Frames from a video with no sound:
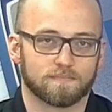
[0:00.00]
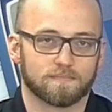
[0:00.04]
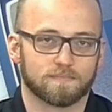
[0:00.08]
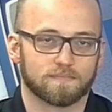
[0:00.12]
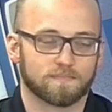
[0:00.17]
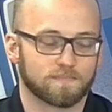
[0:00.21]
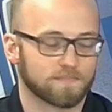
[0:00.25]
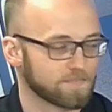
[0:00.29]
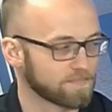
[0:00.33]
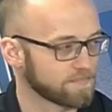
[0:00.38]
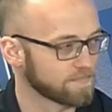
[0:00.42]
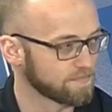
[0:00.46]

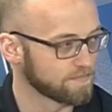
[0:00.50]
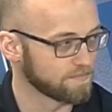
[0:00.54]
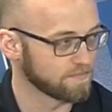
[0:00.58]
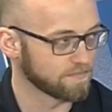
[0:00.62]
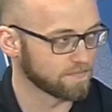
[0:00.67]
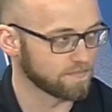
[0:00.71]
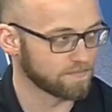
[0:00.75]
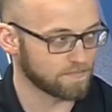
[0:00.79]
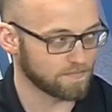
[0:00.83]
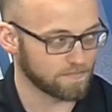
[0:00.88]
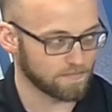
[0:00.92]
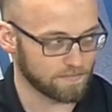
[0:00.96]

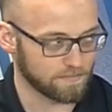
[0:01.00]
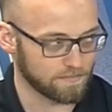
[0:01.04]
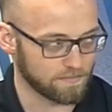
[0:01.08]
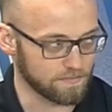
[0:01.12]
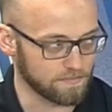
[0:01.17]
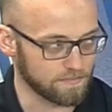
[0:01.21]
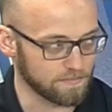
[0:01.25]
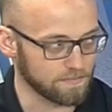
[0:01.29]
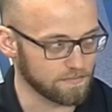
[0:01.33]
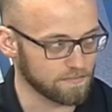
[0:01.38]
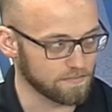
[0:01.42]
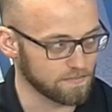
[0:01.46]

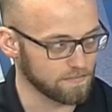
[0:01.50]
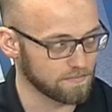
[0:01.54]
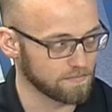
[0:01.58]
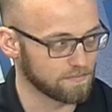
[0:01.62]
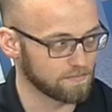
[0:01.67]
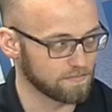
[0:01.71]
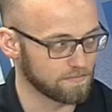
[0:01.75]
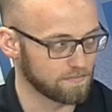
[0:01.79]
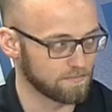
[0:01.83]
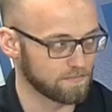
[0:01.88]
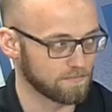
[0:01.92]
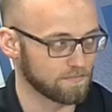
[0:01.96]

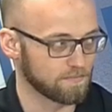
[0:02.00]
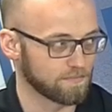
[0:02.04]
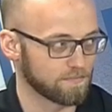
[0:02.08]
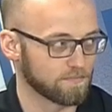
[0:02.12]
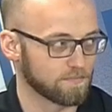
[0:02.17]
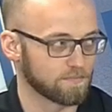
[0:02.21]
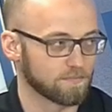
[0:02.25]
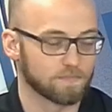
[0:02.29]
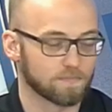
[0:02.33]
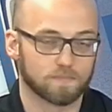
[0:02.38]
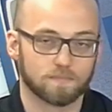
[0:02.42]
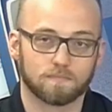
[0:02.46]

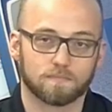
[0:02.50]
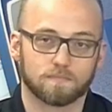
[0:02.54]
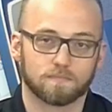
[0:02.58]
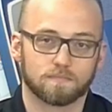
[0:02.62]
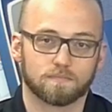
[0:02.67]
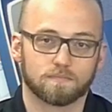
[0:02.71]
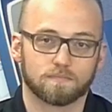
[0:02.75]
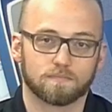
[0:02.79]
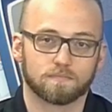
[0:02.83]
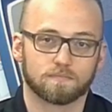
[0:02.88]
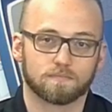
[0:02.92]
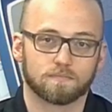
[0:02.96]

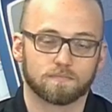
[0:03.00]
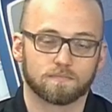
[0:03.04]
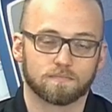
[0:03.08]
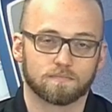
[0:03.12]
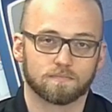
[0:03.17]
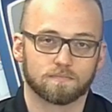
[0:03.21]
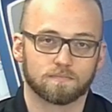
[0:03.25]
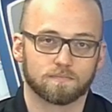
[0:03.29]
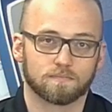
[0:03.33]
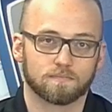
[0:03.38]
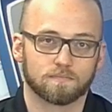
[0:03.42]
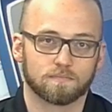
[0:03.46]

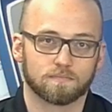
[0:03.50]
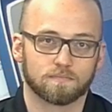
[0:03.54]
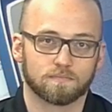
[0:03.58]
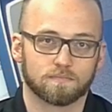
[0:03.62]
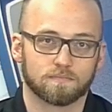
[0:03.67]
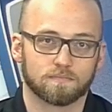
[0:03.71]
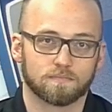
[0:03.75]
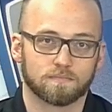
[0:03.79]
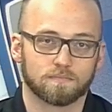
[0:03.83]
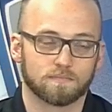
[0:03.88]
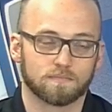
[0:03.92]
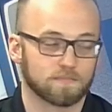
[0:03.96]

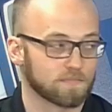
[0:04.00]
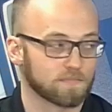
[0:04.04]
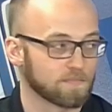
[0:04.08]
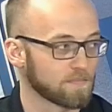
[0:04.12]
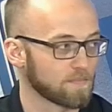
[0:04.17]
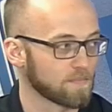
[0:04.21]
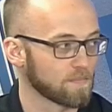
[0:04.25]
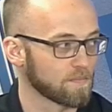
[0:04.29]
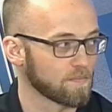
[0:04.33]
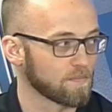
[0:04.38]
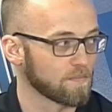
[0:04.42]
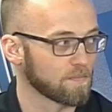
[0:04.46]

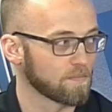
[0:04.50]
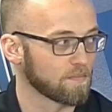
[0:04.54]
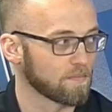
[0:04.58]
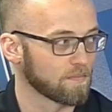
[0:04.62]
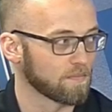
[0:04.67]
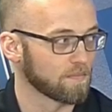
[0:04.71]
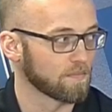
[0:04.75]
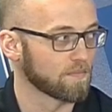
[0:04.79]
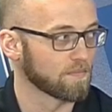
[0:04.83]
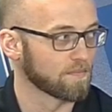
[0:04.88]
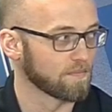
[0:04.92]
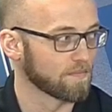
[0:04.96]

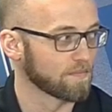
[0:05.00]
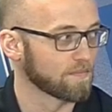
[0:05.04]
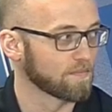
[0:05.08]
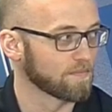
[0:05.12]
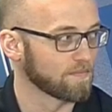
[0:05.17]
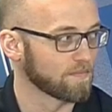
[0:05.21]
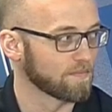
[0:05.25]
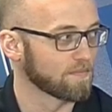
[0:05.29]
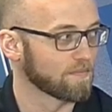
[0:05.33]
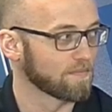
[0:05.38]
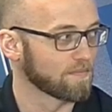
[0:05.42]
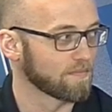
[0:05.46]

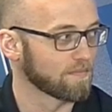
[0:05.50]
This person isn't speaking.